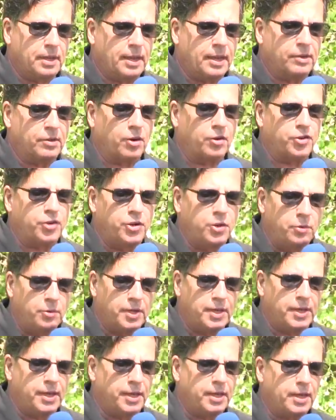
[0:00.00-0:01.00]
and our
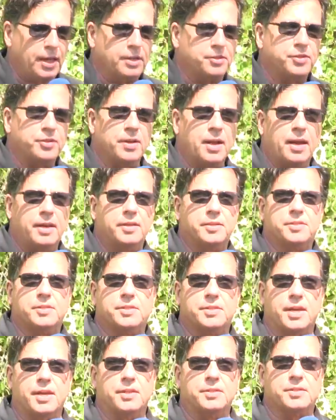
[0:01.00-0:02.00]
unity as United
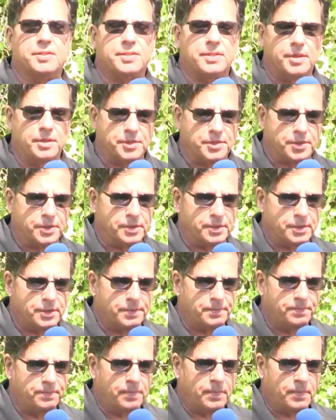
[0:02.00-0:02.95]
States citizens.